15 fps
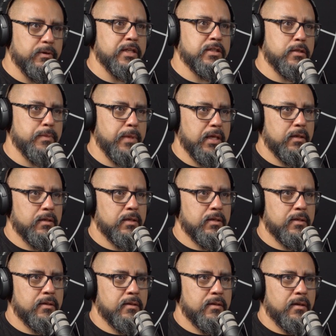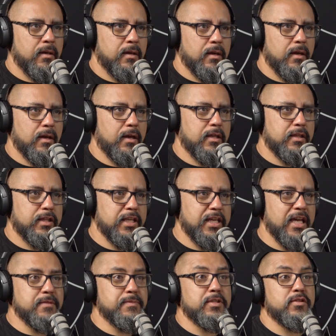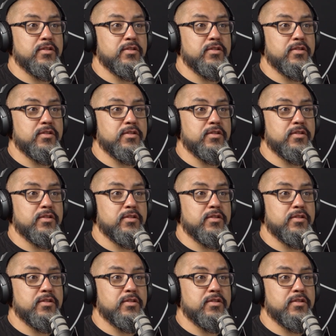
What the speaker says: resume, and they asked me to